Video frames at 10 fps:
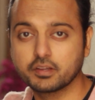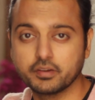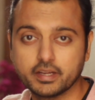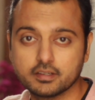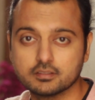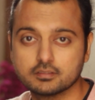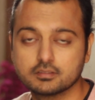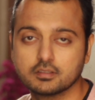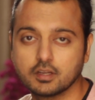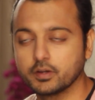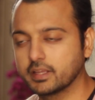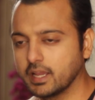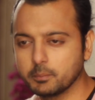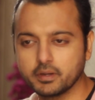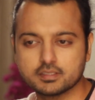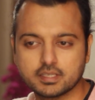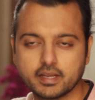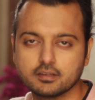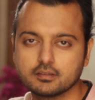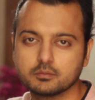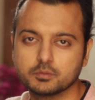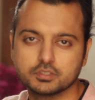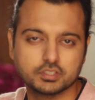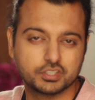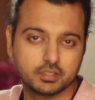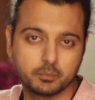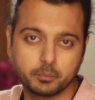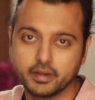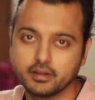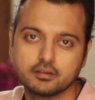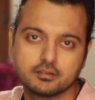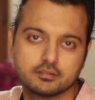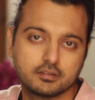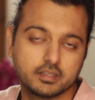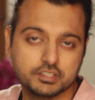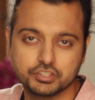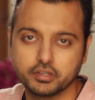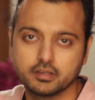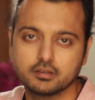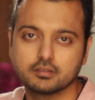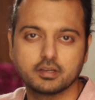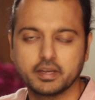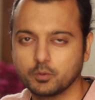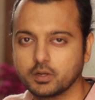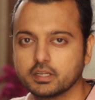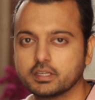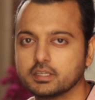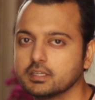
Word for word: the creators. Now it can be designer, musician, painter, engineer, anyone.